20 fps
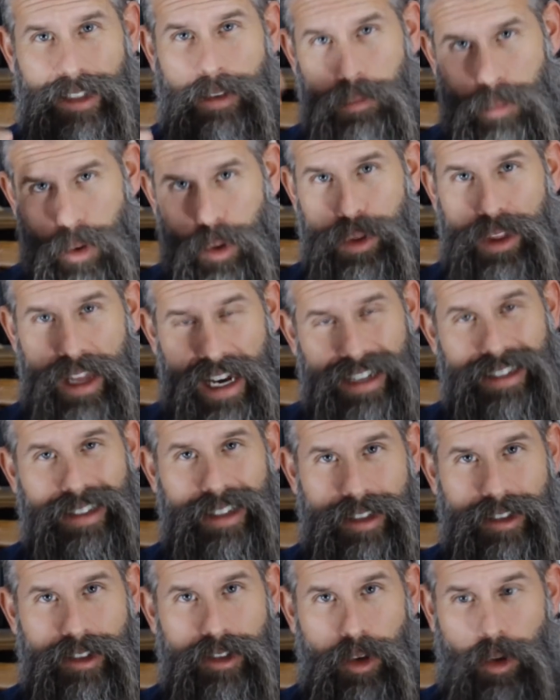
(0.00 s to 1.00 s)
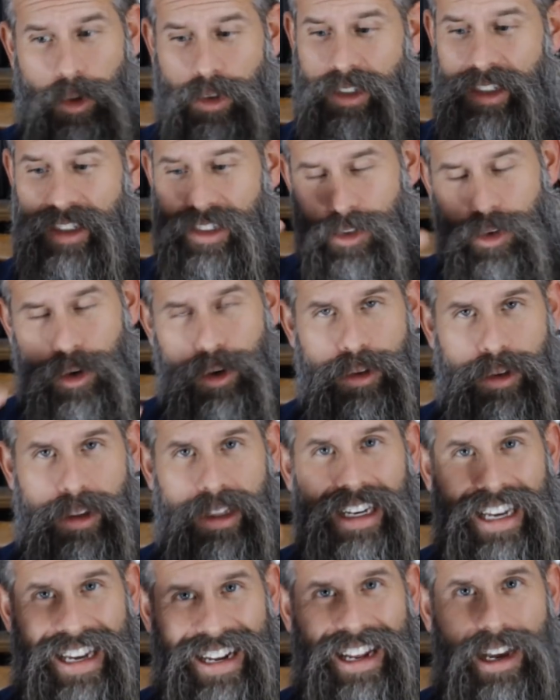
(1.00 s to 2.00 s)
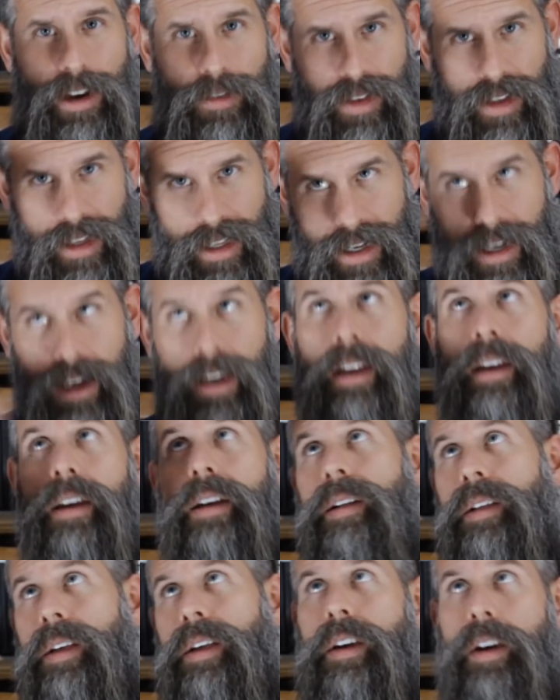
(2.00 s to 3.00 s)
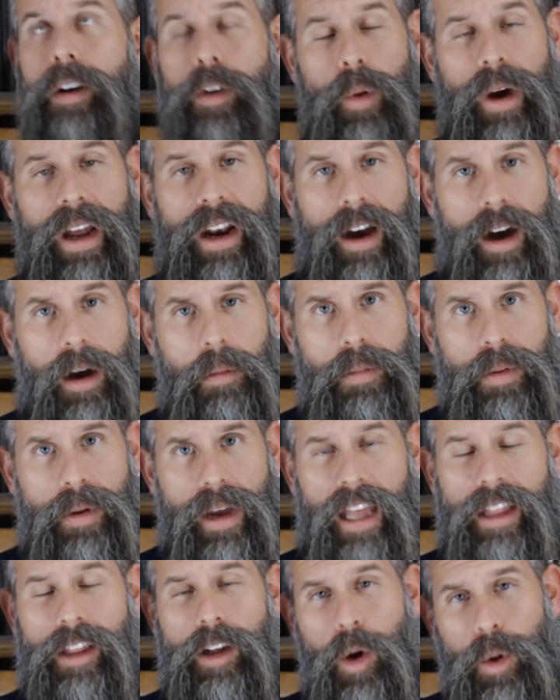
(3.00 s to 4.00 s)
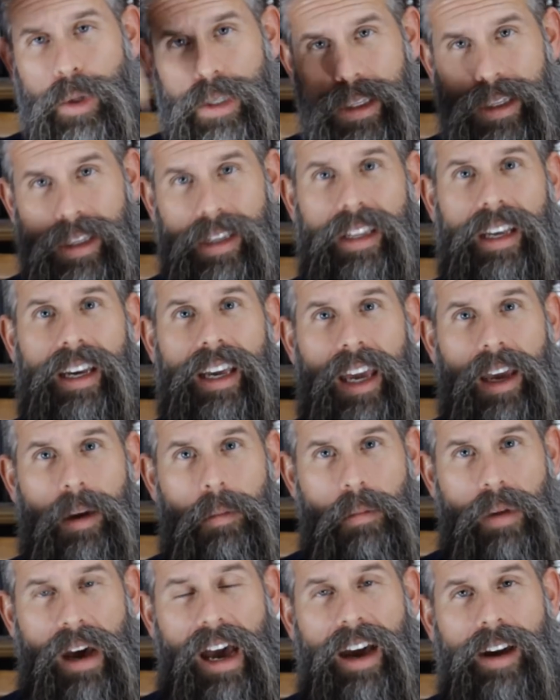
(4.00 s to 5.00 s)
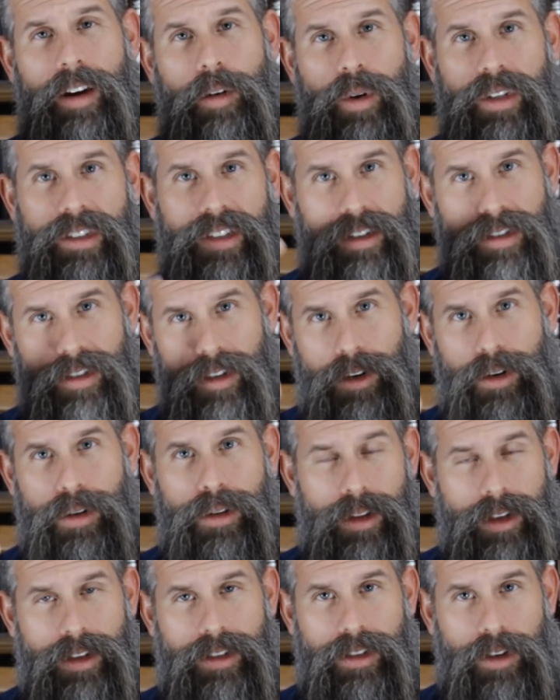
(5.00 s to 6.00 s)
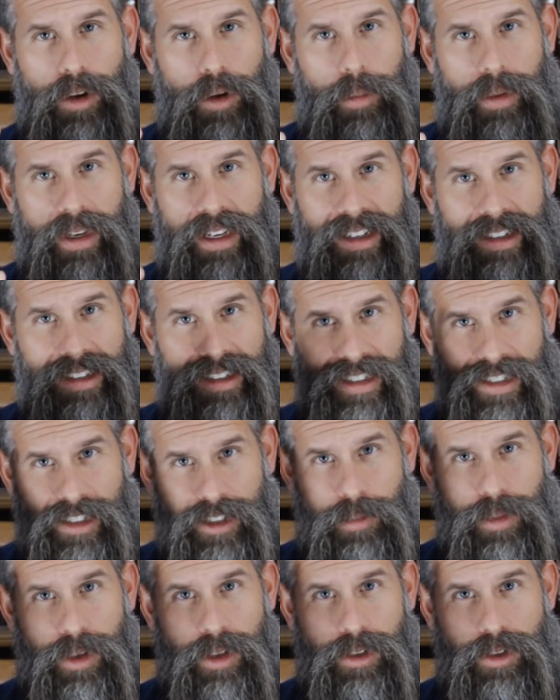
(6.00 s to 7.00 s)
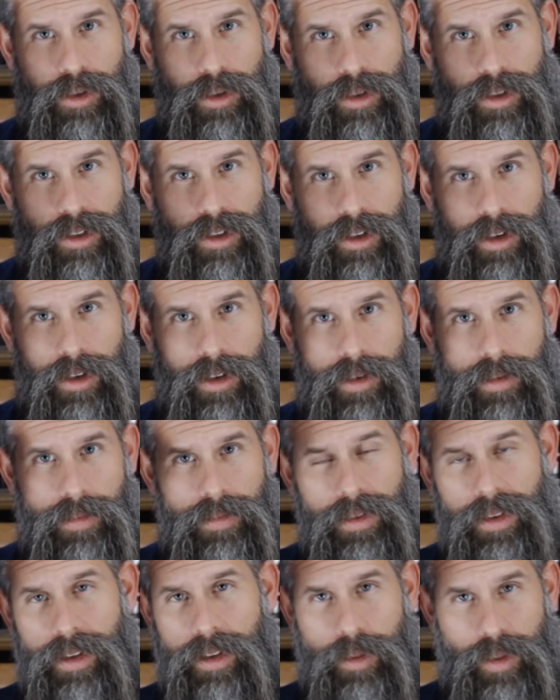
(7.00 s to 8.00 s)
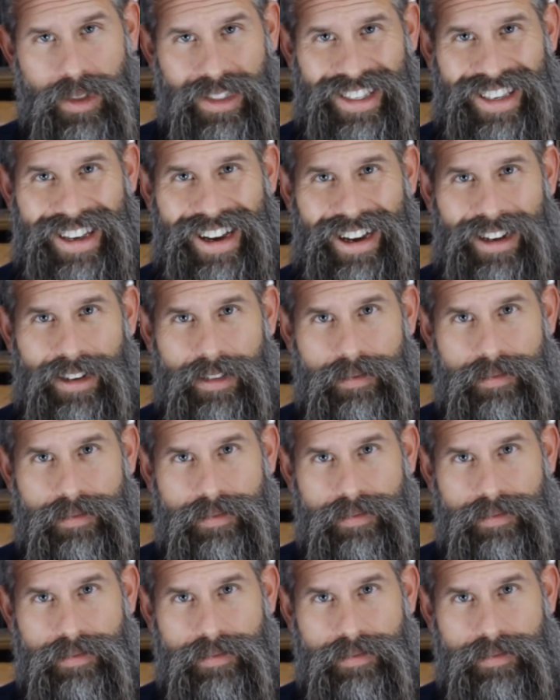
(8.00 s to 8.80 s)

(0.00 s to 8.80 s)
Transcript: both Isaac's souls, his earthly and heavenly, went up, and the only thing that came back was his earthly soul, because his spiritual soul was gone.